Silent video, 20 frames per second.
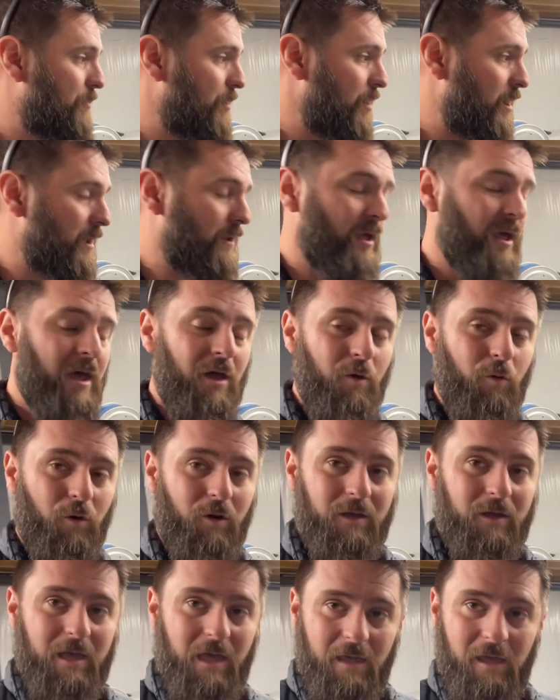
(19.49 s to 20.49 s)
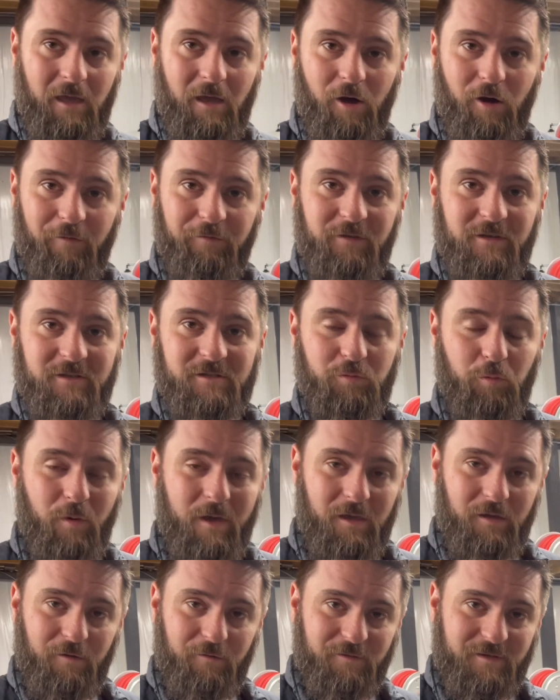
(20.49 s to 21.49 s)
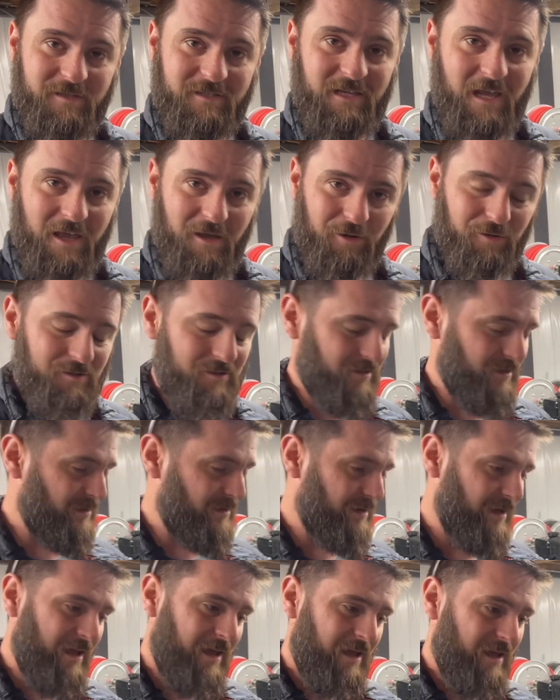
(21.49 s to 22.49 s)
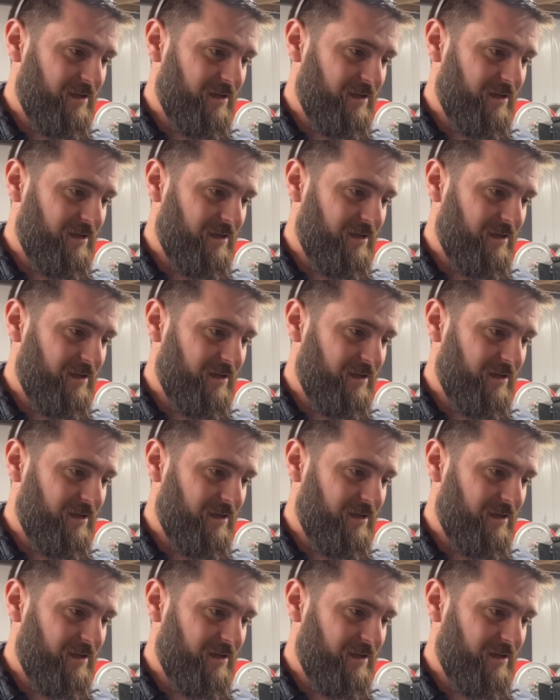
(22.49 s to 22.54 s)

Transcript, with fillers: But we're kicking off this week of sales and